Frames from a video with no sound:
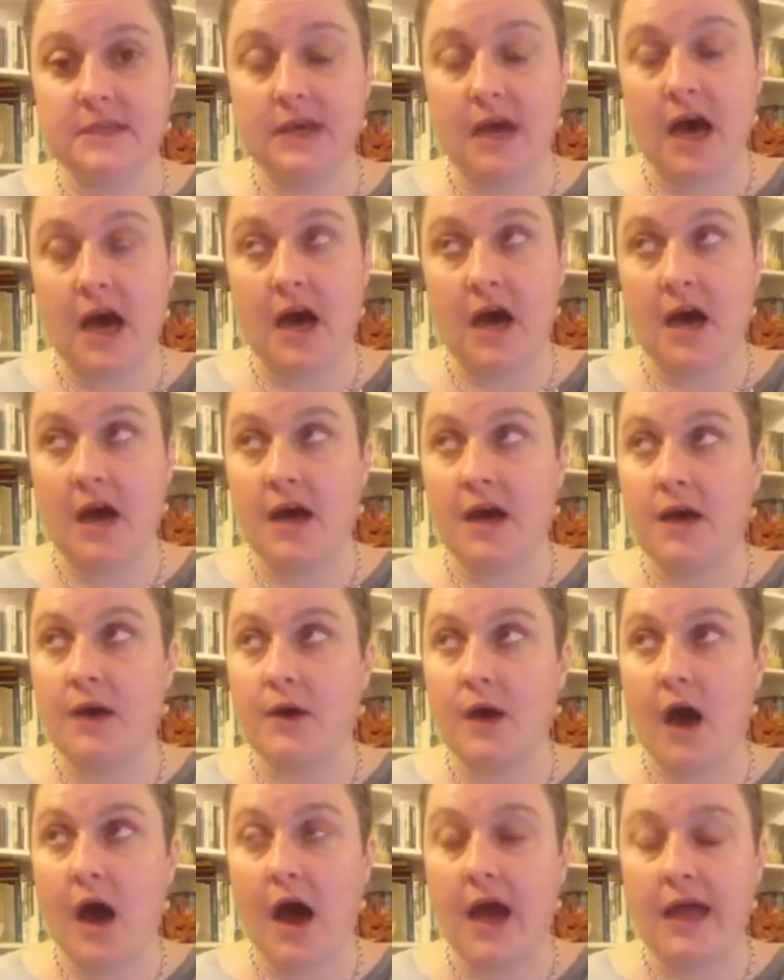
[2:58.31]

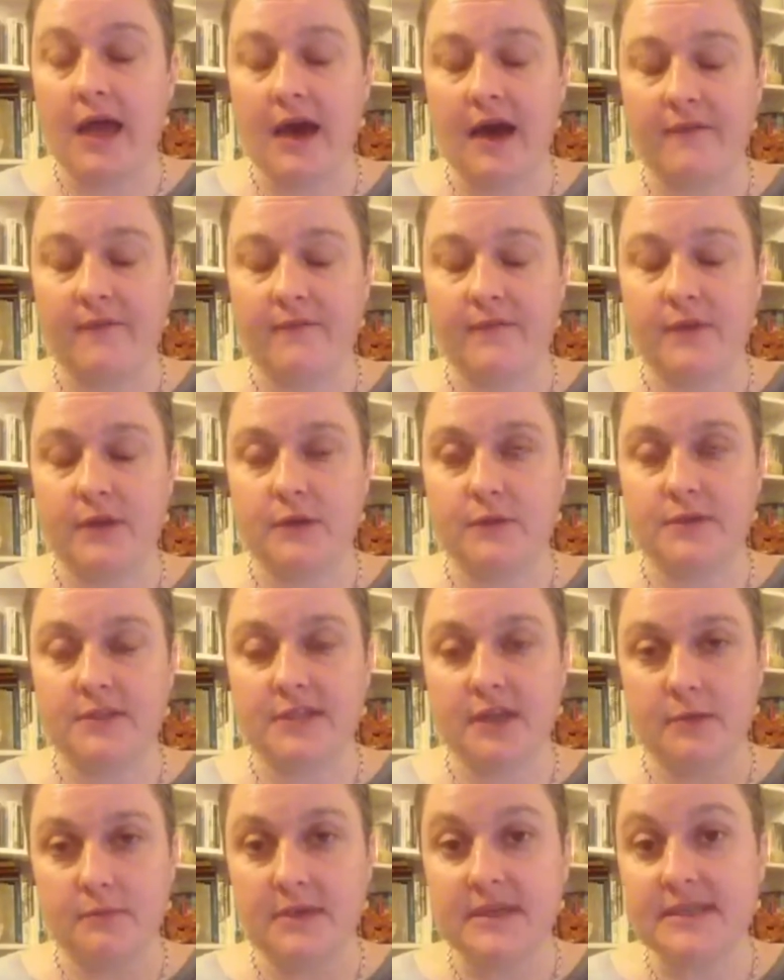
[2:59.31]
I have used
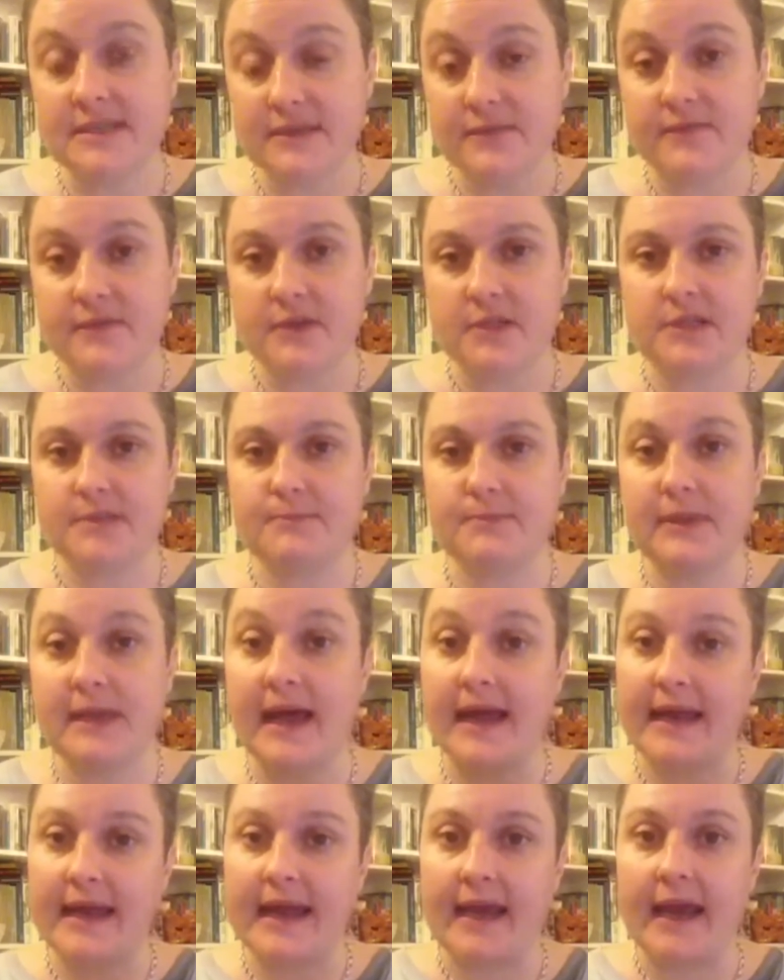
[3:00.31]
so many different
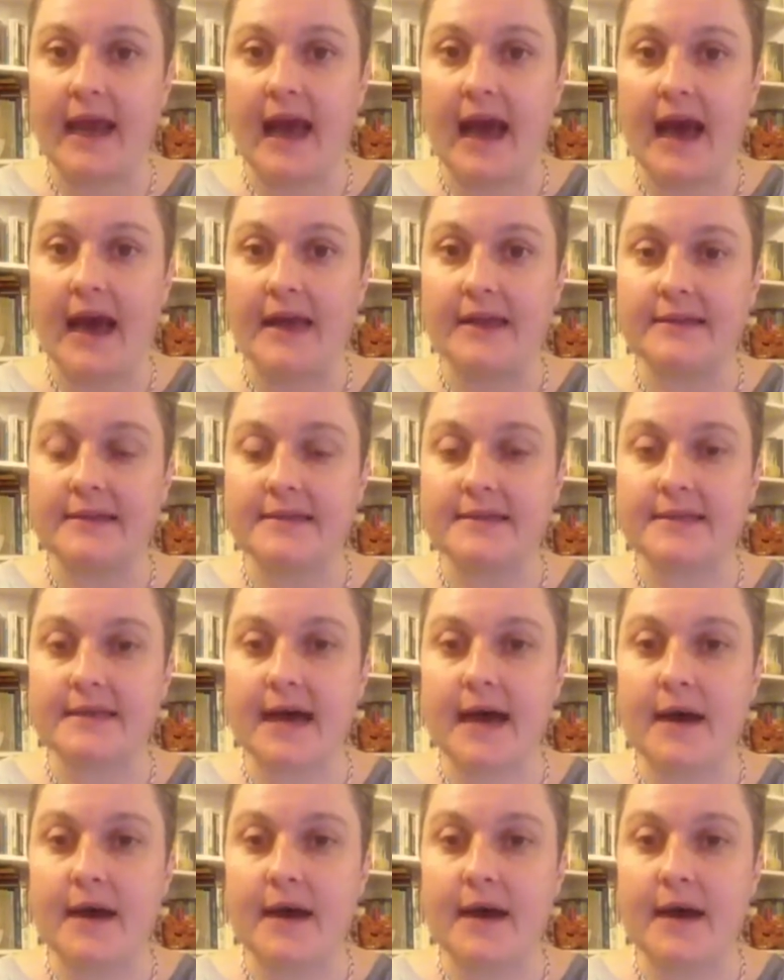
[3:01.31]
planning and